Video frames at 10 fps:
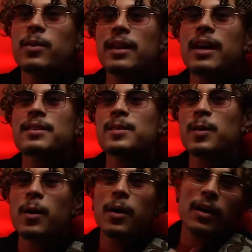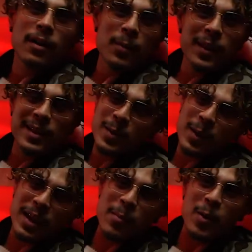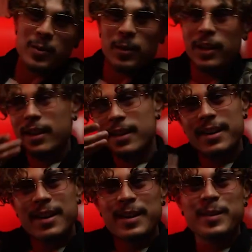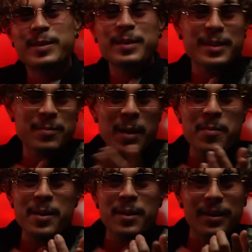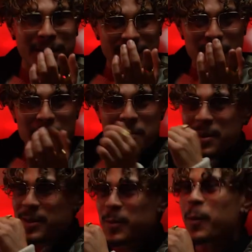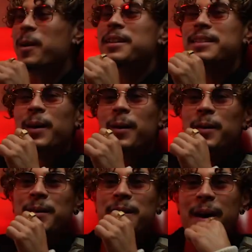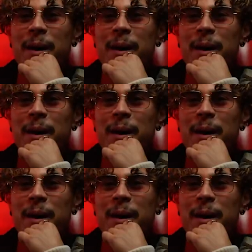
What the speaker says: that song came out. So like this might be a story to tell. I